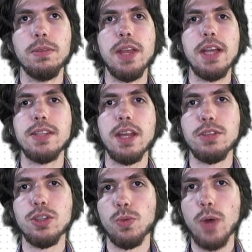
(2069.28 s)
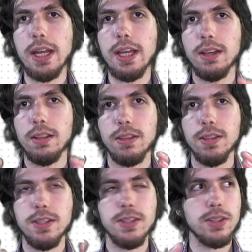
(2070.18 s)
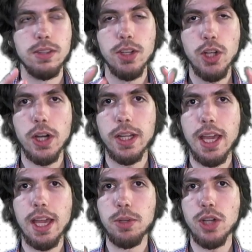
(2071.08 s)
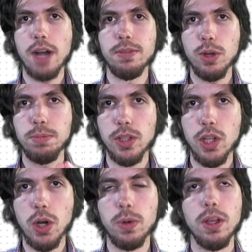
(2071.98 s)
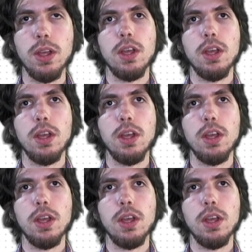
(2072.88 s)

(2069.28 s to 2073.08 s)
instead of just writing the darn game in JavaScript alone,